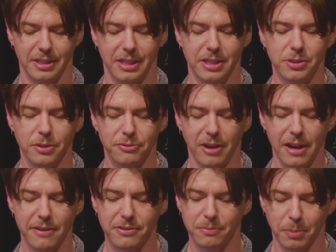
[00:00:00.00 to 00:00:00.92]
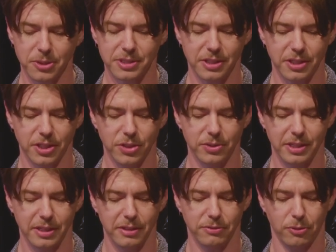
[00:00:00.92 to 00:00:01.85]
into a 5-person queue
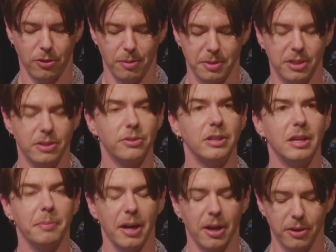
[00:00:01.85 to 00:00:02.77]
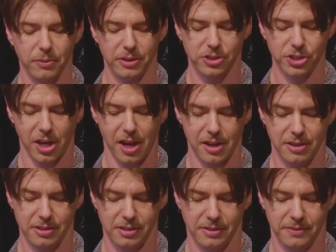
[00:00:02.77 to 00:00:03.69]
that had formed, including a parent with a child.